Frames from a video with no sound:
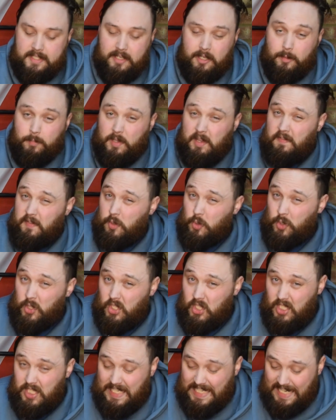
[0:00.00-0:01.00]
if you
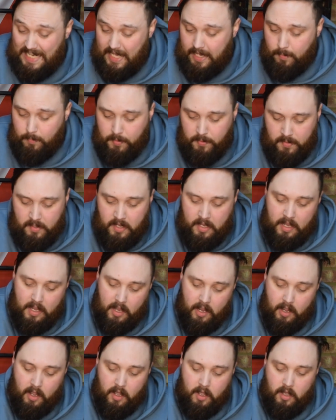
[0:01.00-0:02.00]
slip,
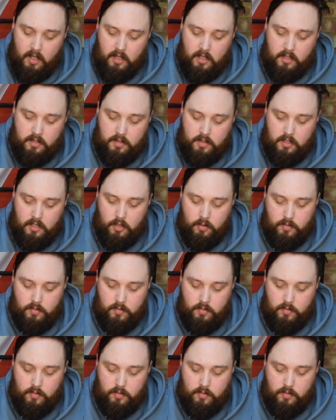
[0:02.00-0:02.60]
the